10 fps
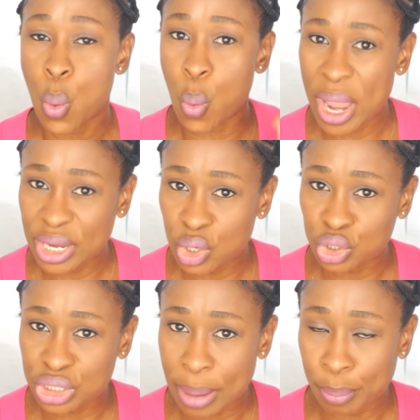when you're
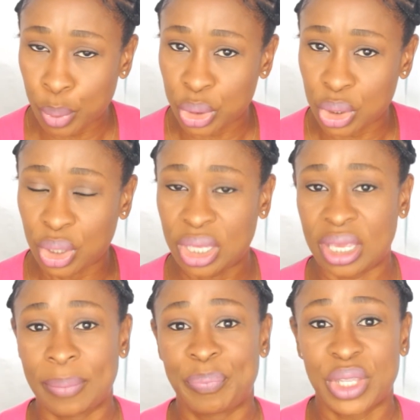shampooing your
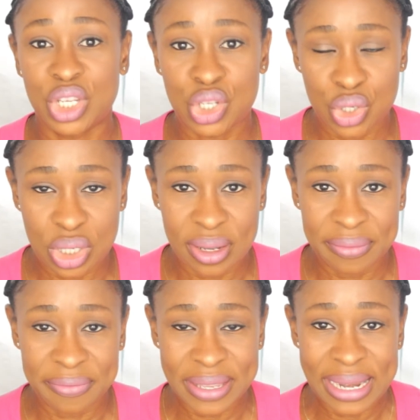hair, it should not
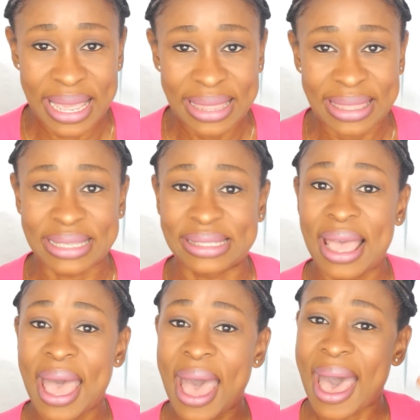feel like this
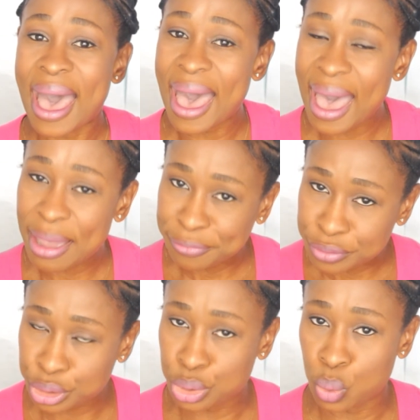
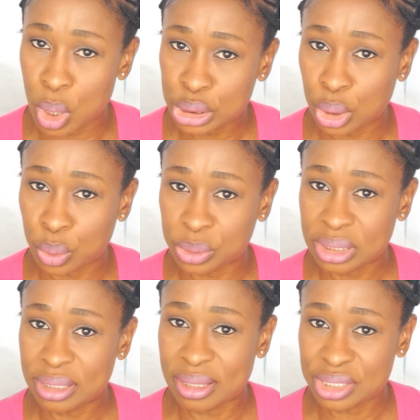after you wash out
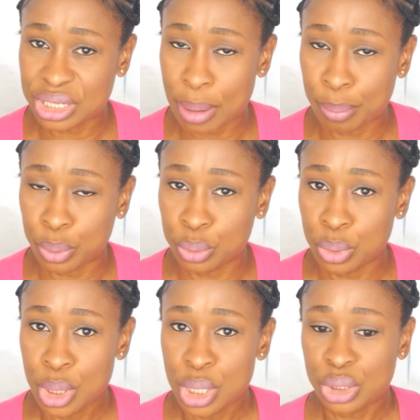the shampoo.
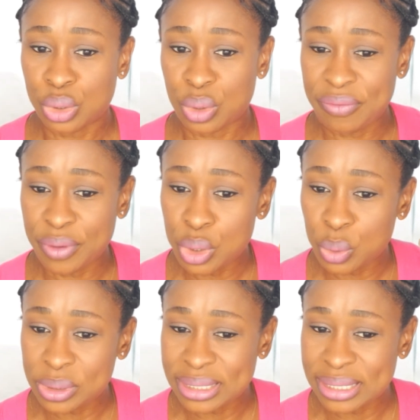So if you notice